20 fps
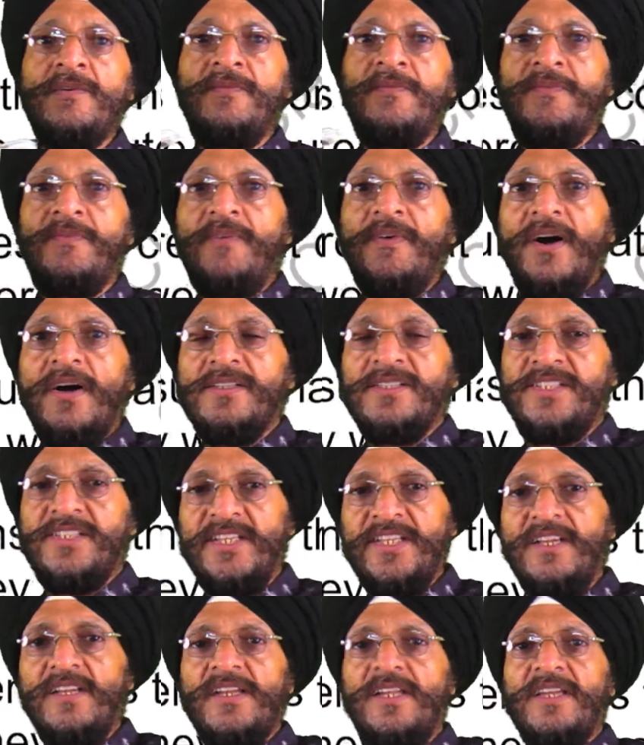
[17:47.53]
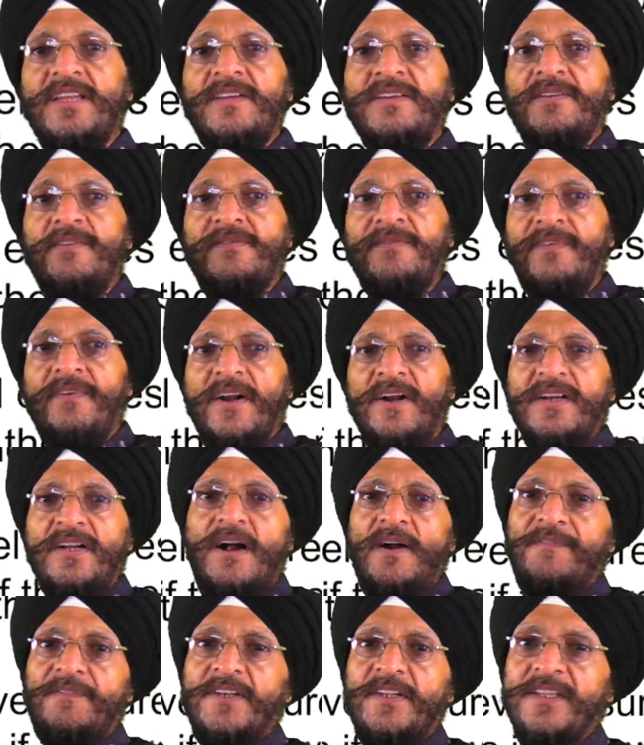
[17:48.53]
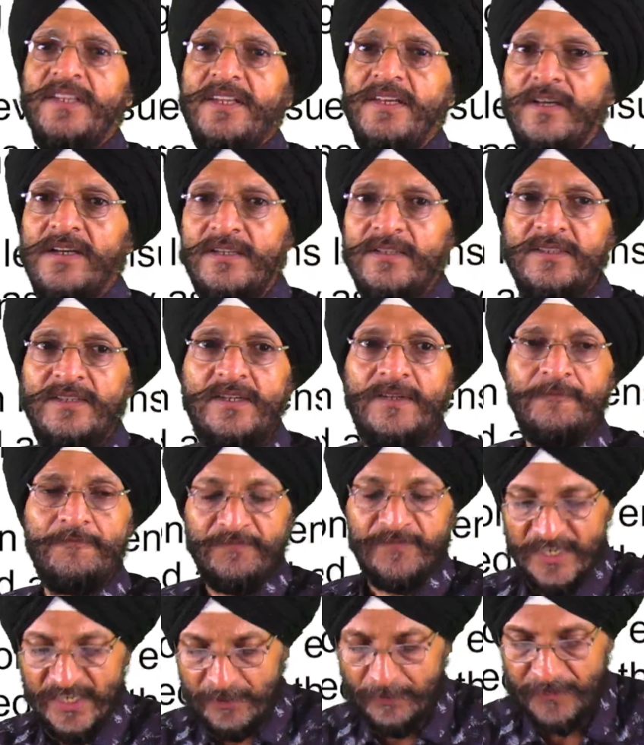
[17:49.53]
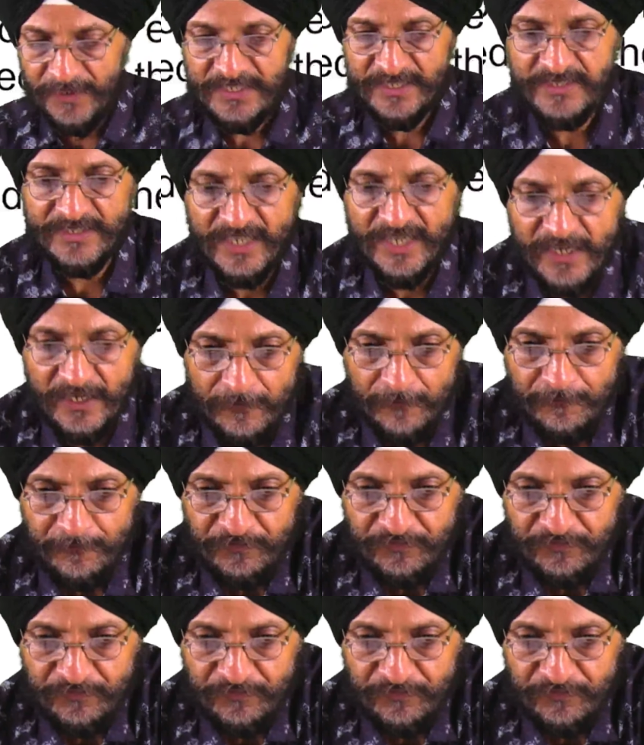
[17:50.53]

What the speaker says: one after the another. It means that